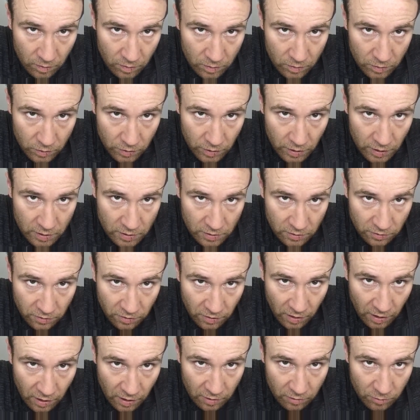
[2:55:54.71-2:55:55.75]

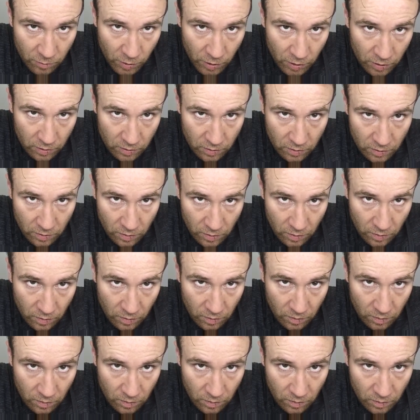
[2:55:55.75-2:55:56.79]
2005 model.
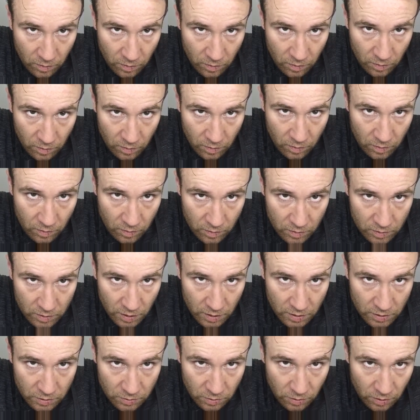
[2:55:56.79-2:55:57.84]
Is
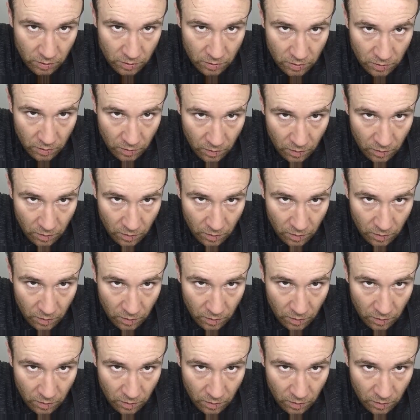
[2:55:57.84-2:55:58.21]
that too old?